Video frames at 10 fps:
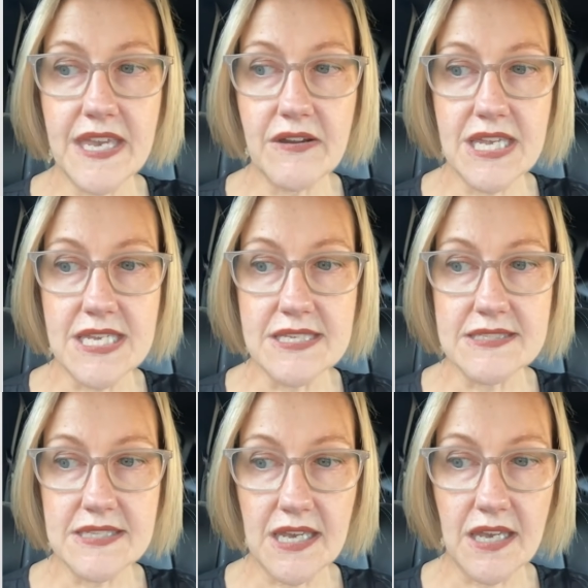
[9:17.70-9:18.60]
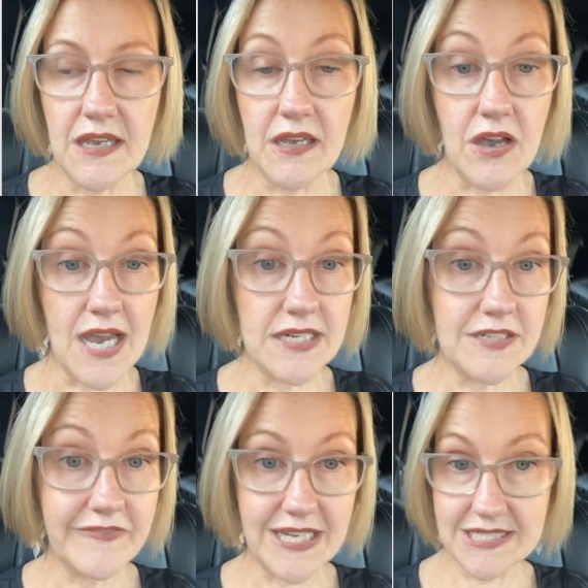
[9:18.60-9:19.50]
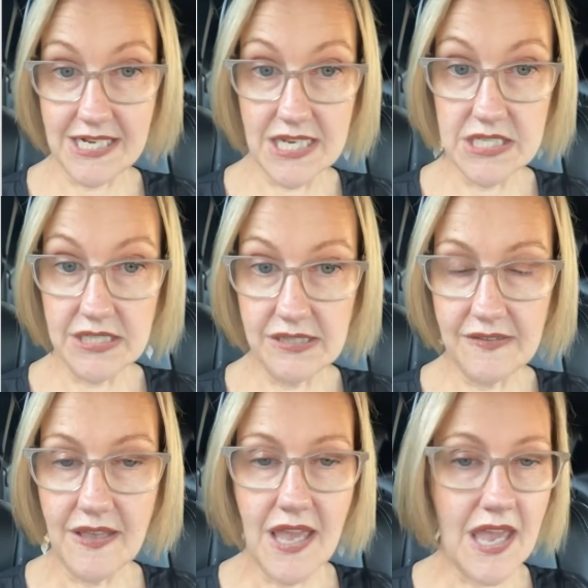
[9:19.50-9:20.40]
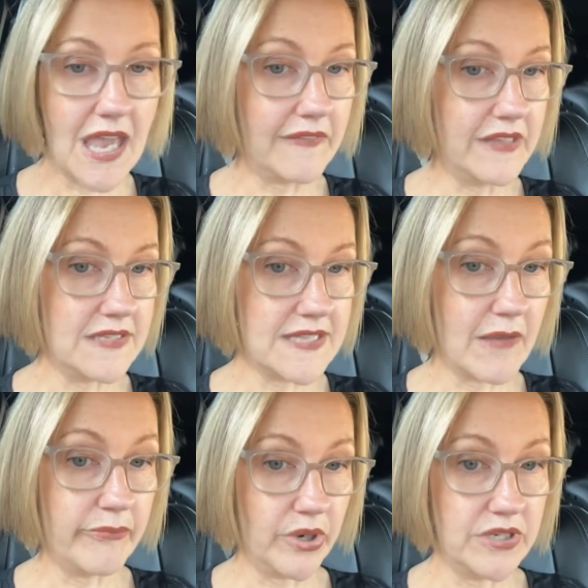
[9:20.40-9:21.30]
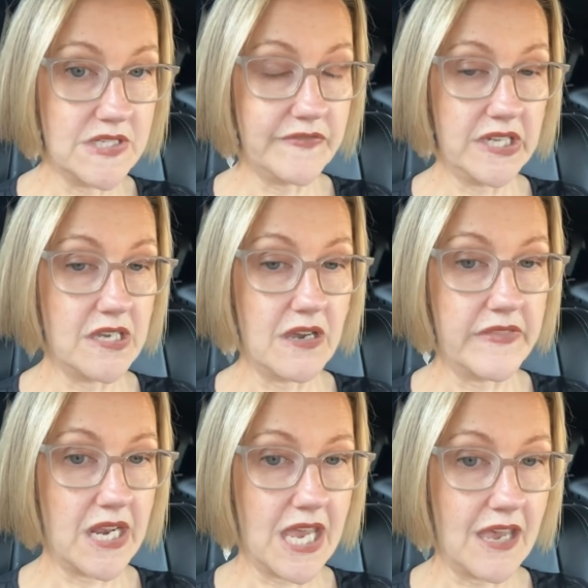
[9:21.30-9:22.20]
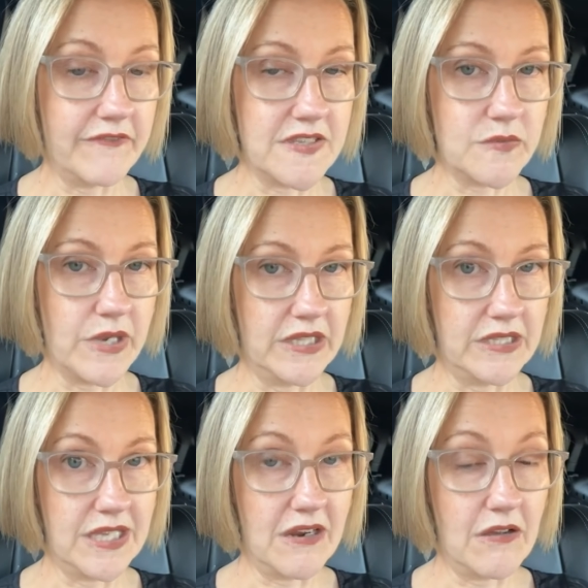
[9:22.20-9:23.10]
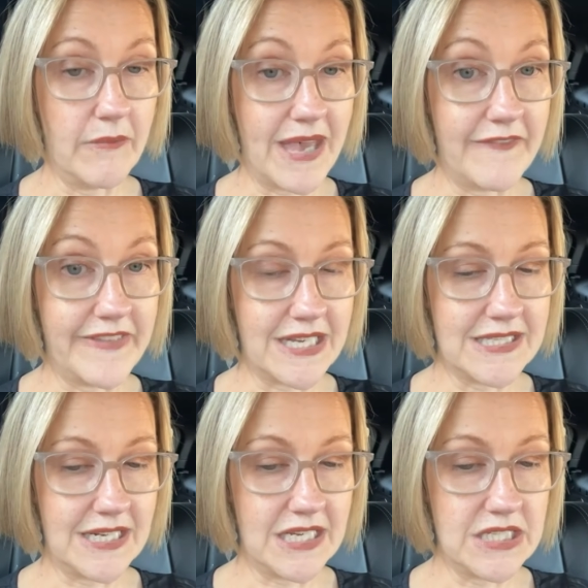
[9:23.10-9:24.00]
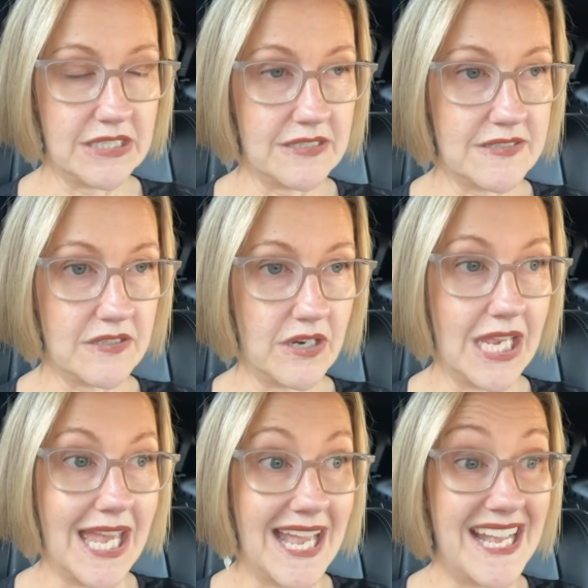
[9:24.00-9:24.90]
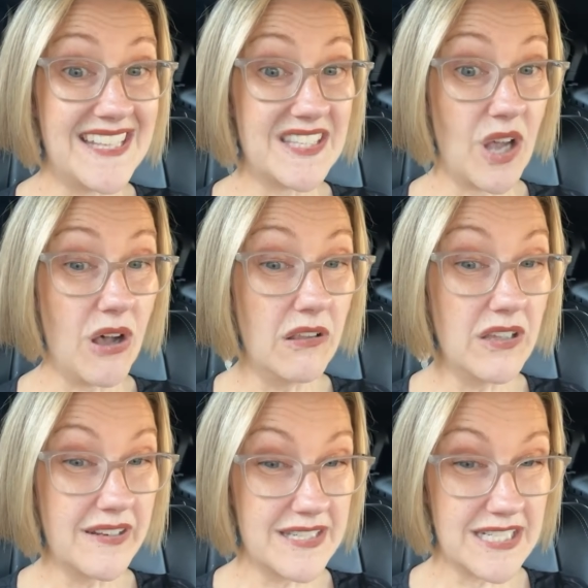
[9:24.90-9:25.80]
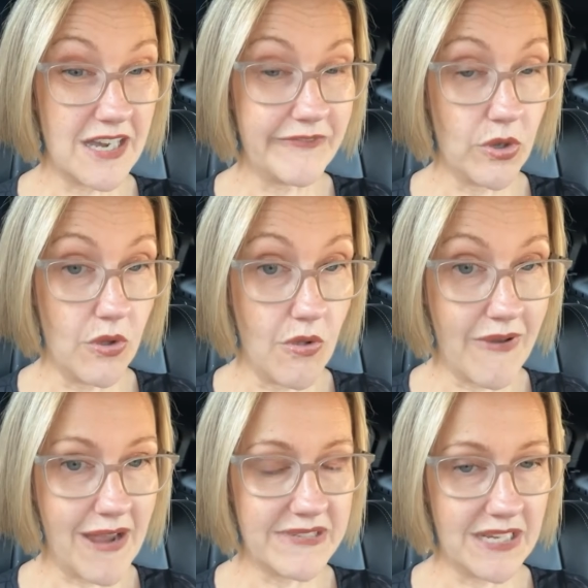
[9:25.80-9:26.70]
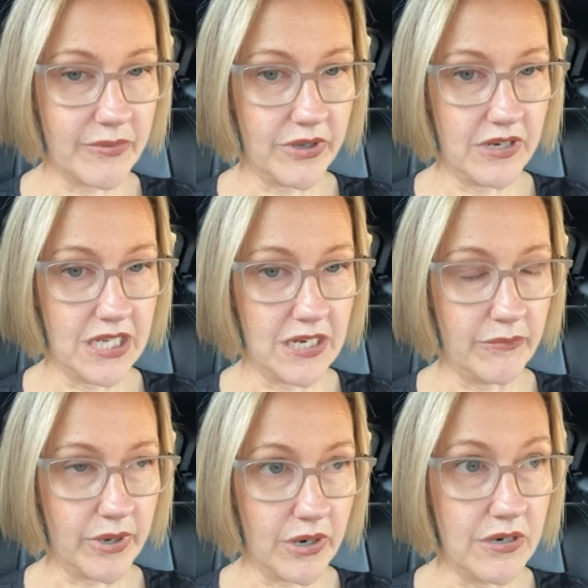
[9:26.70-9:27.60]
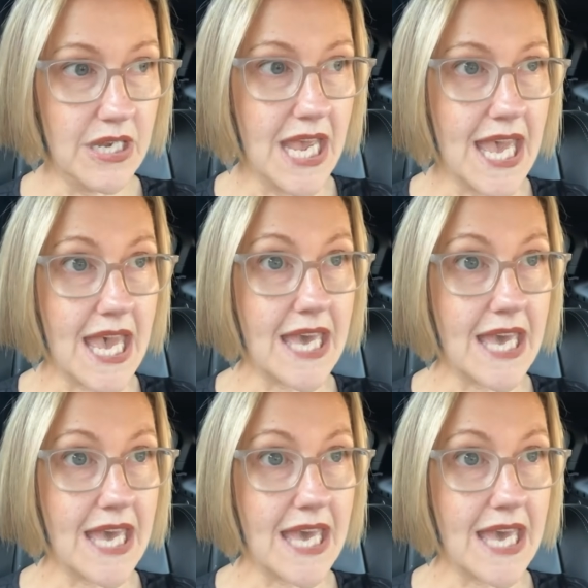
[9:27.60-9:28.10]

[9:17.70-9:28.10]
There is a guide to vaccinations, and there's that bonus video that I have as well in there about vaccinations. So it's a whole lot of stuff all wrapped up in a bow.